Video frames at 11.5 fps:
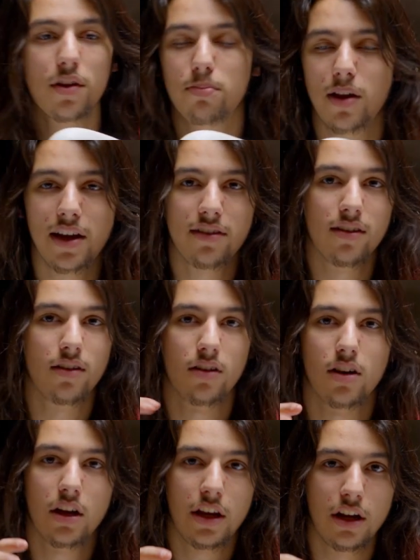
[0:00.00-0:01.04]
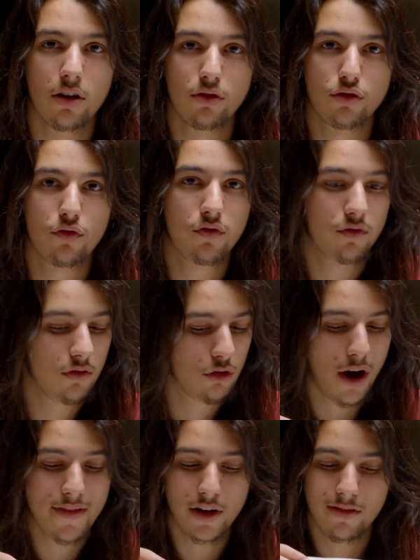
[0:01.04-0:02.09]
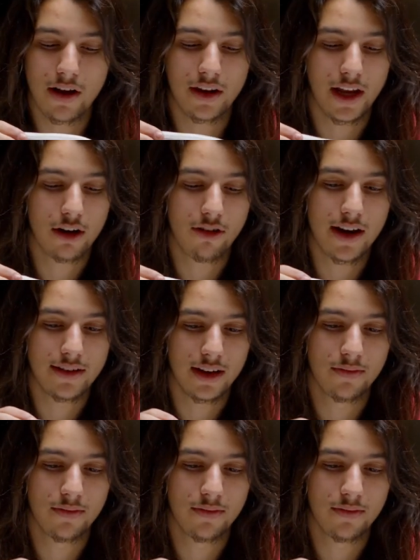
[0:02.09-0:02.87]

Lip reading: the place and, you know, driving around like crazy.